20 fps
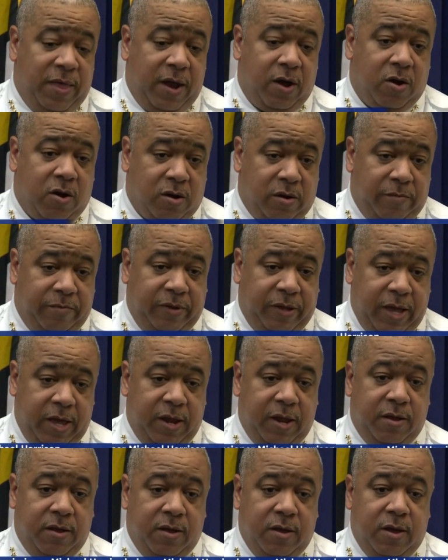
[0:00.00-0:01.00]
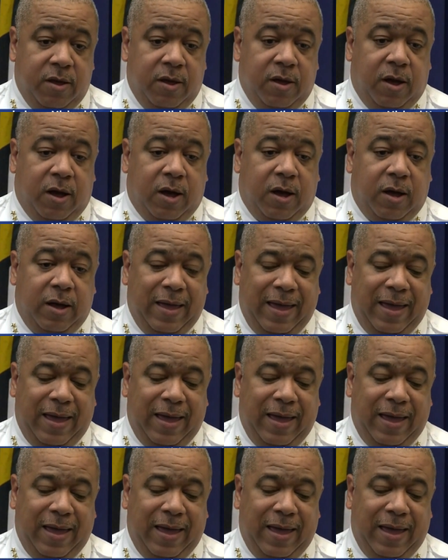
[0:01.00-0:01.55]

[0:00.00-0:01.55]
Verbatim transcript: they are completed uh,